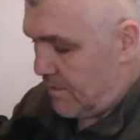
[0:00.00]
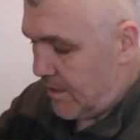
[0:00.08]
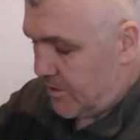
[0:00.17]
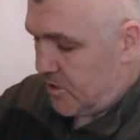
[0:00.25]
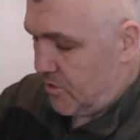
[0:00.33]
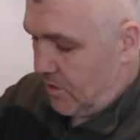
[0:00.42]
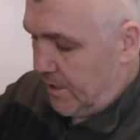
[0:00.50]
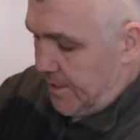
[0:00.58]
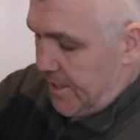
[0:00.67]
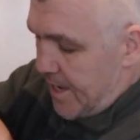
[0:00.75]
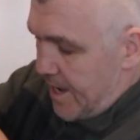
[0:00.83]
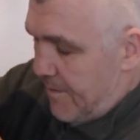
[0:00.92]
That's all
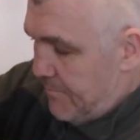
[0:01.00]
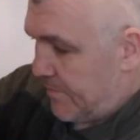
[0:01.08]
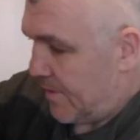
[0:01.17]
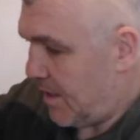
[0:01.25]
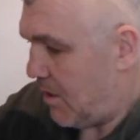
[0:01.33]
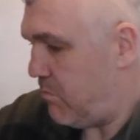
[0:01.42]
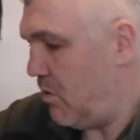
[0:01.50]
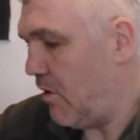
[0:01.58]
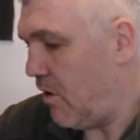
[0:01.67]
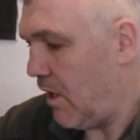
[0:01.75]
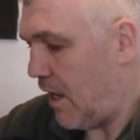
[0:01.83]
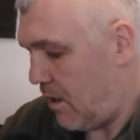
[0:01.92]
in there. I'll put
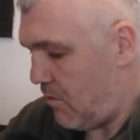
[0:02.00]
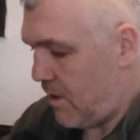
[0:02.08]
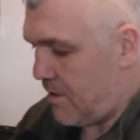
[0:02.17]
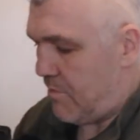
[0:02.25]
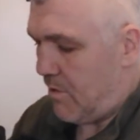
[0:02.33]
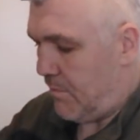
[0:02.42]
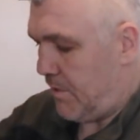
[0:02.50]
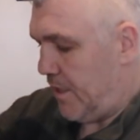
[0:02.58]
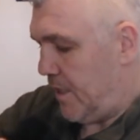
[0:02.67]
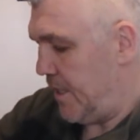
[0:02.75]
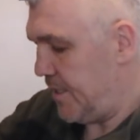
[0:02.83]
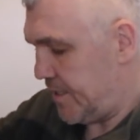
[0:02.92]
all that away
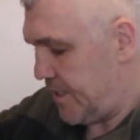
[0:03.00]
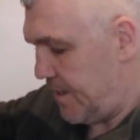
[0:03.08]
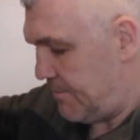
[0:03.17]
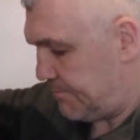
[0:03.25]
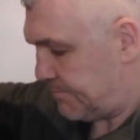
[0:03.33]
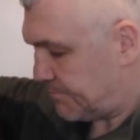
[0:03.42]
properly later.